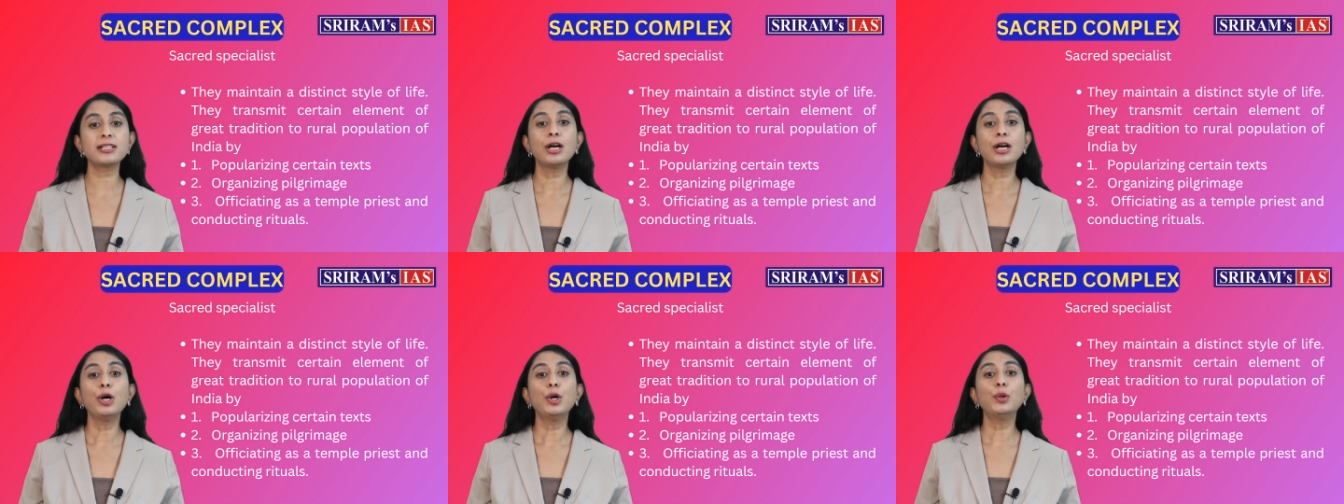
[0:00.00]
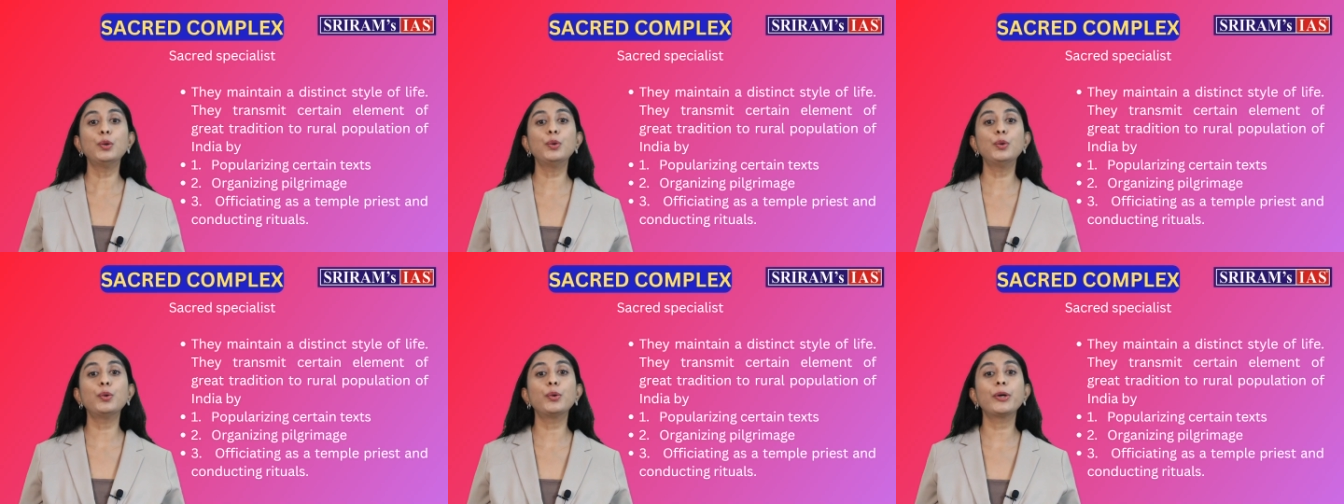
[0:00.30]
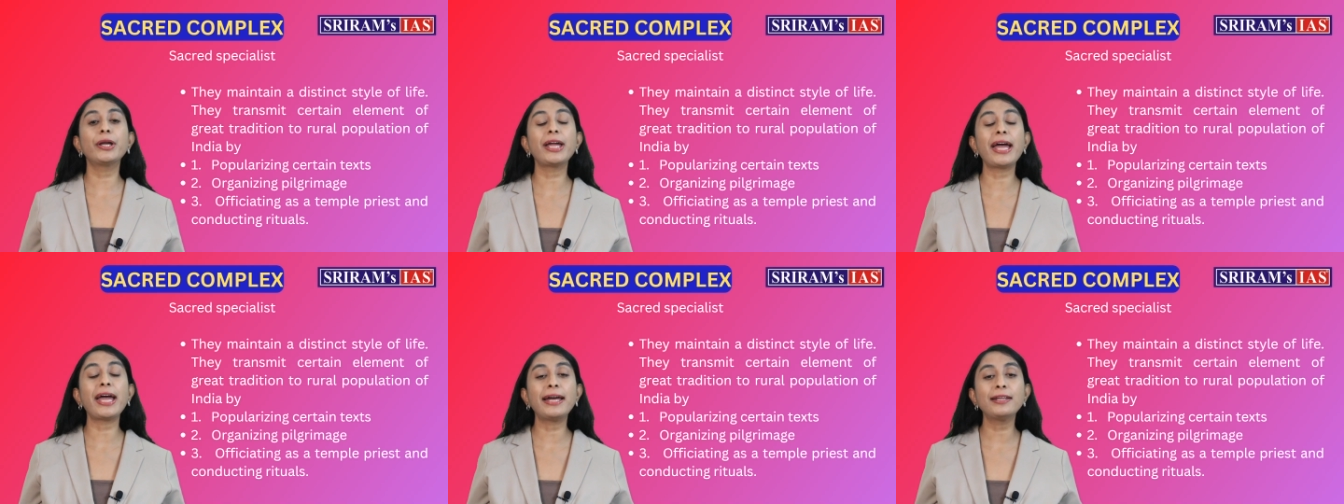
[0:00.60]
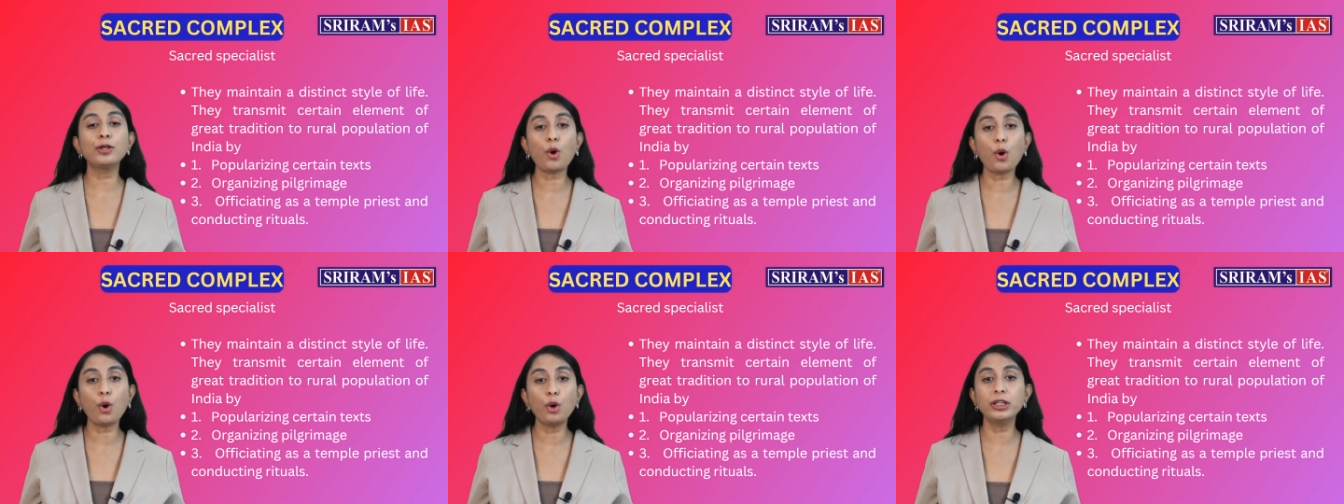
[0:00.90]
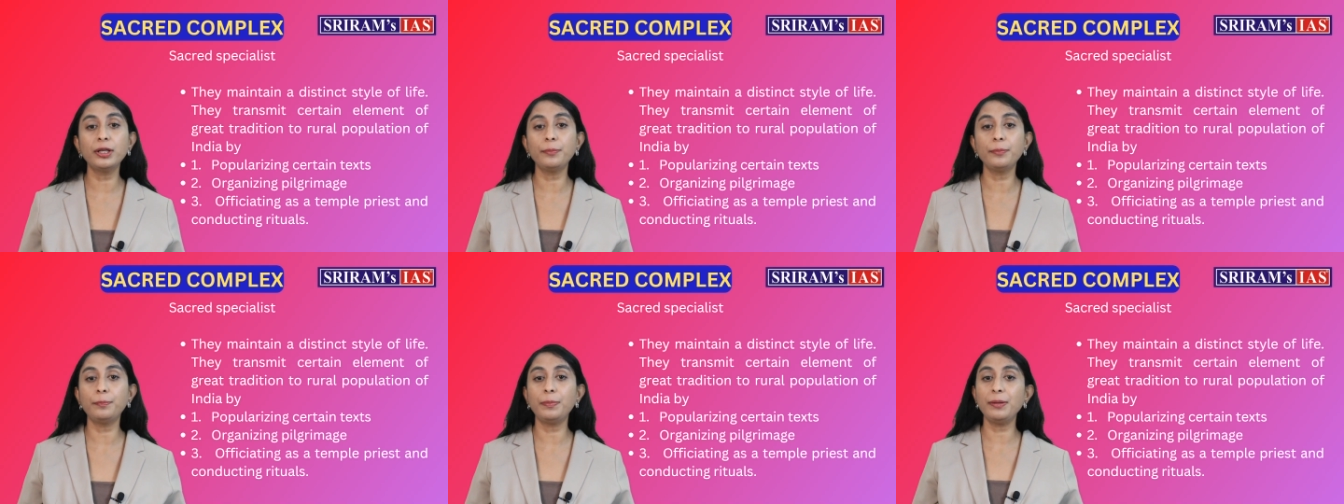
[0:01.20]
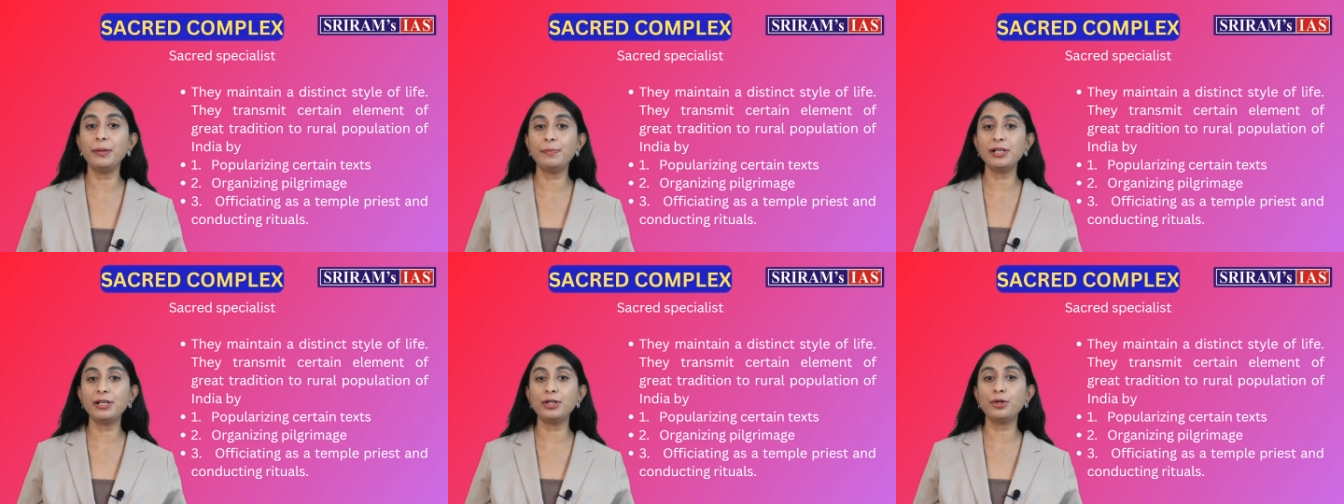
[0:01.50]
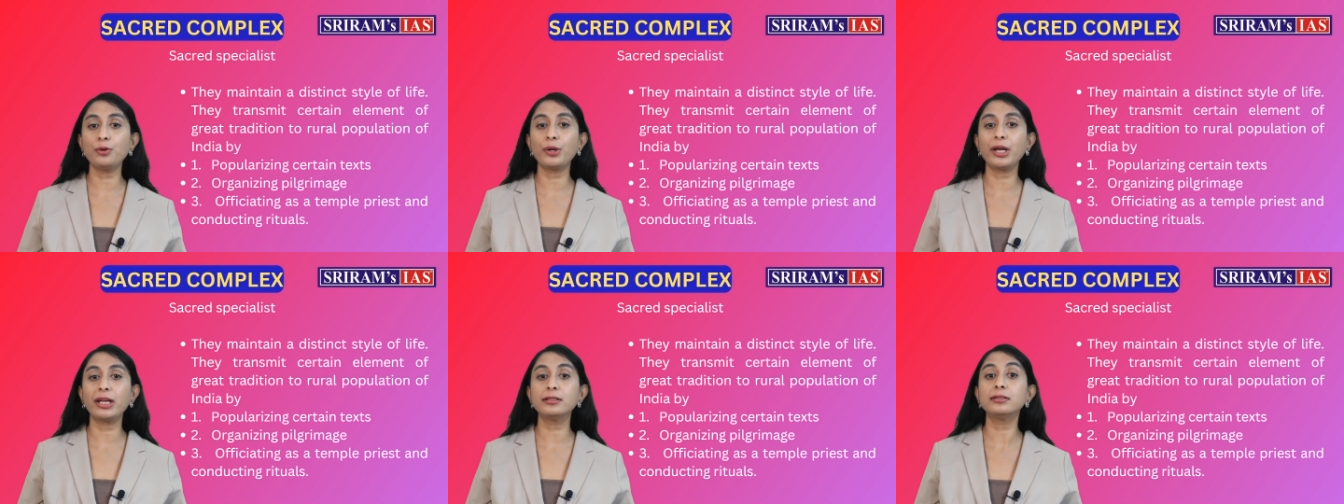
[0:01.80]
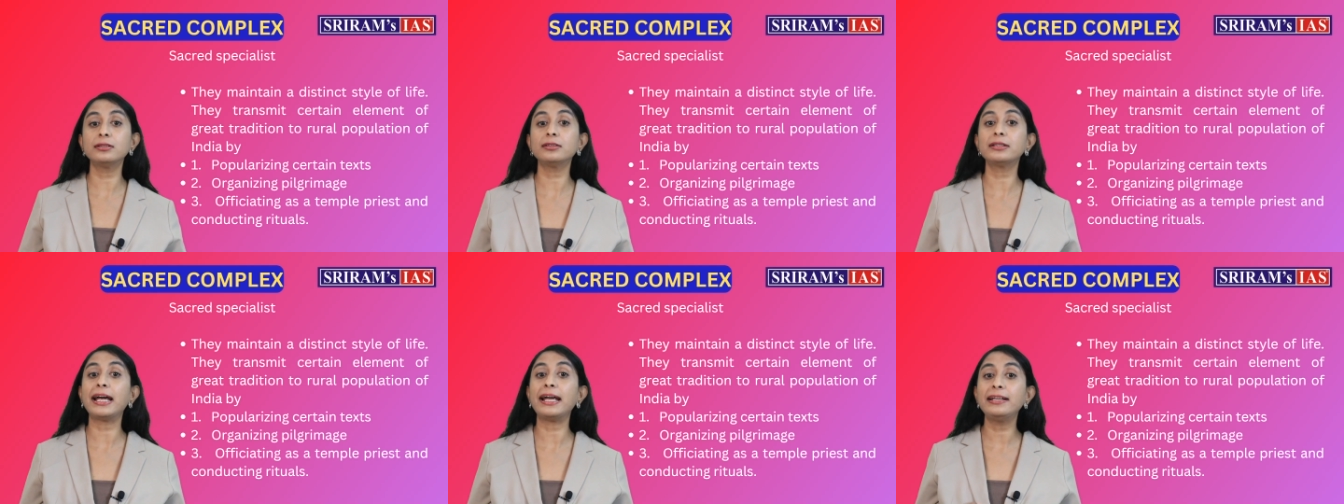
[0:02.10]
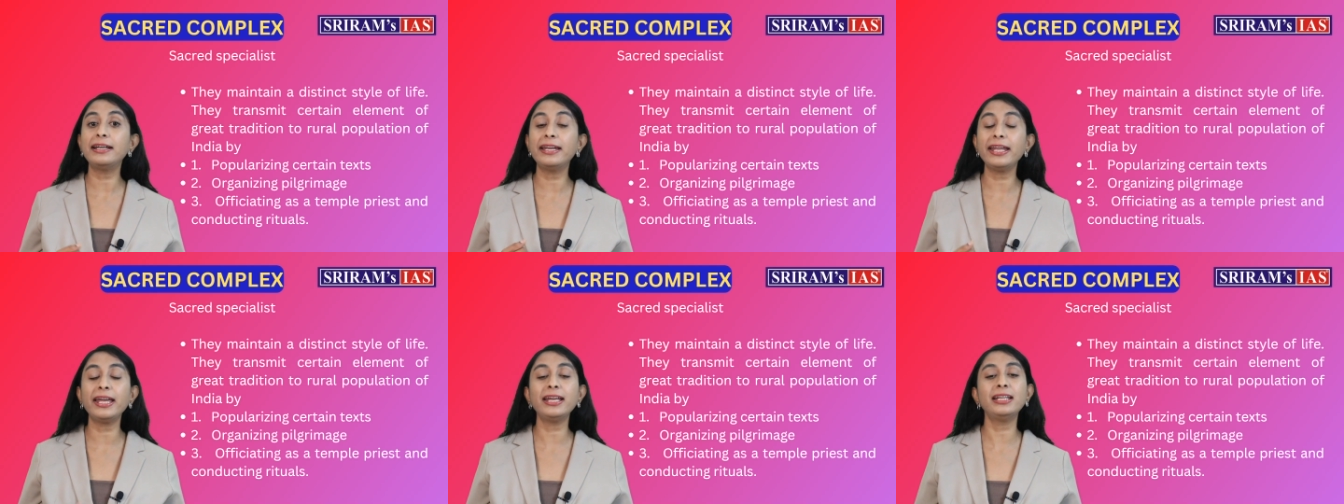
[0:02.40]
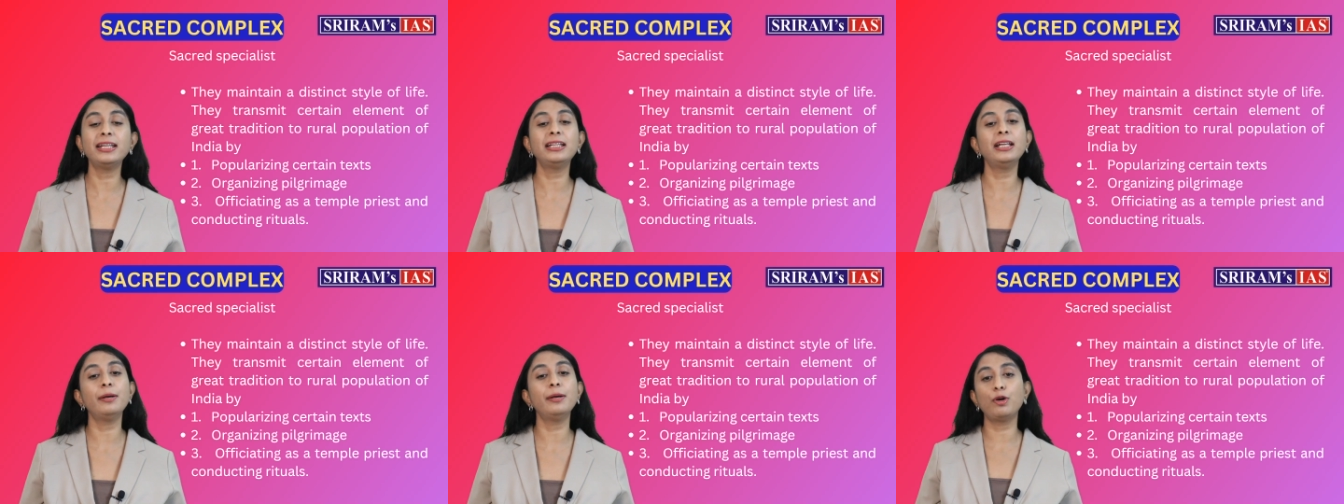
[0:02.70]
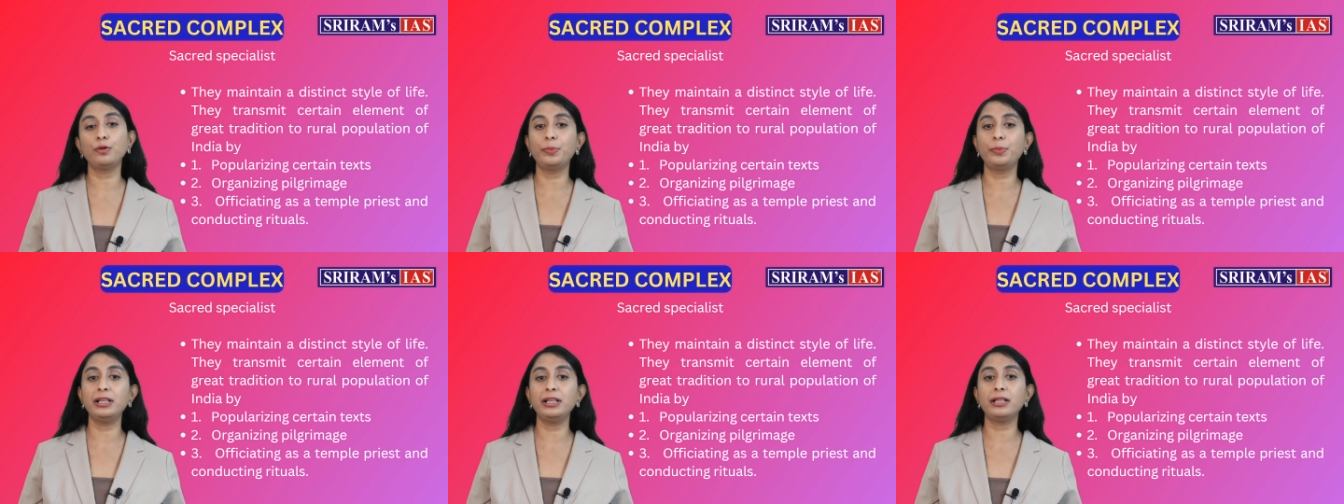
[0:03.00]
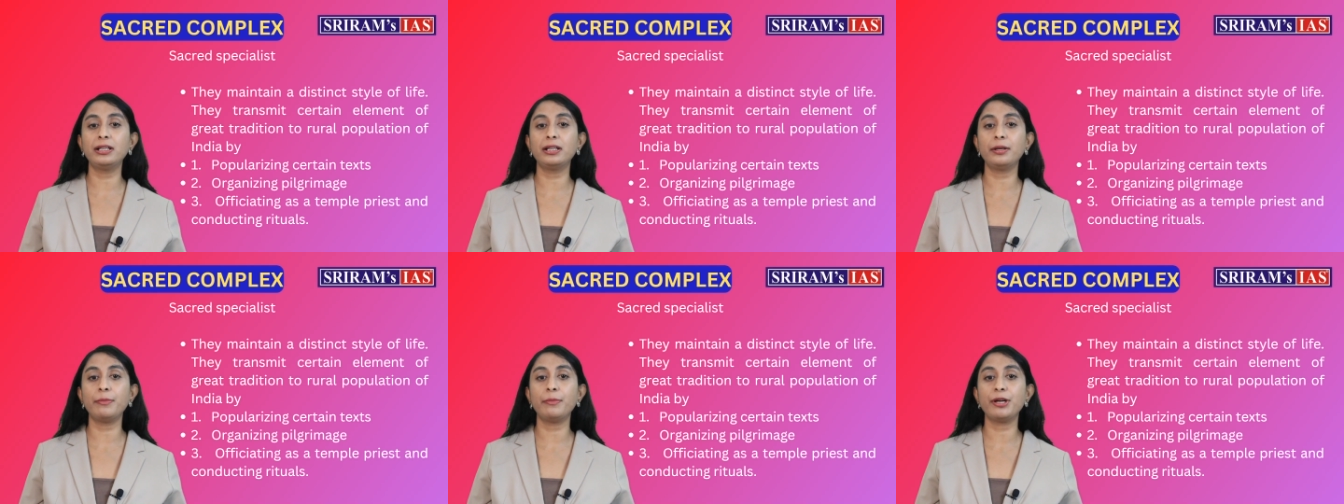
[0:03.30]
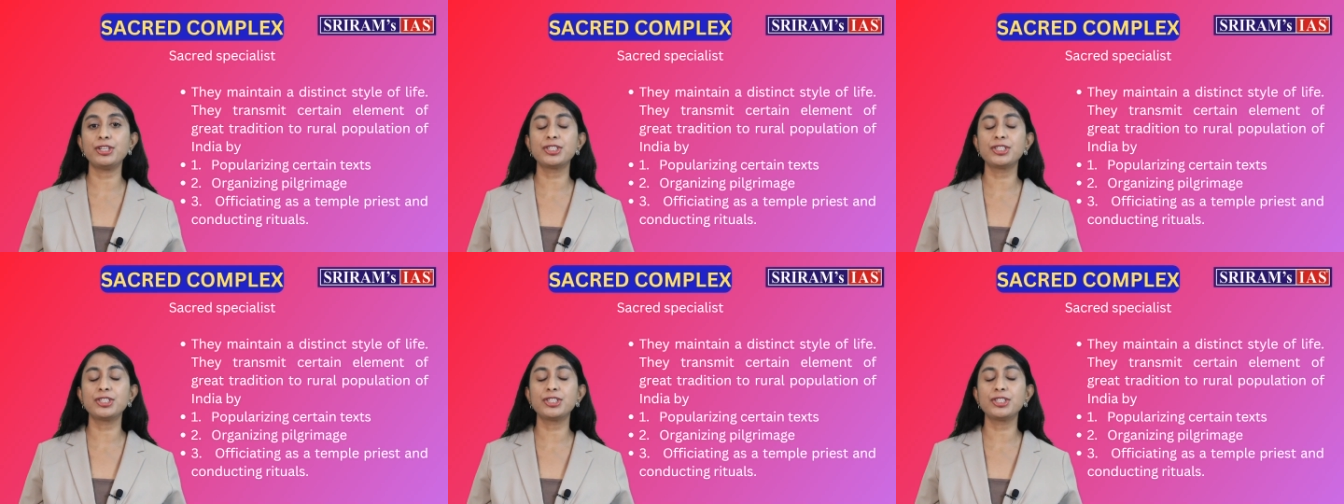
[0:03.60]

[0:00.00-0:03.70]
who gather all the people together and take them on pilgrimage.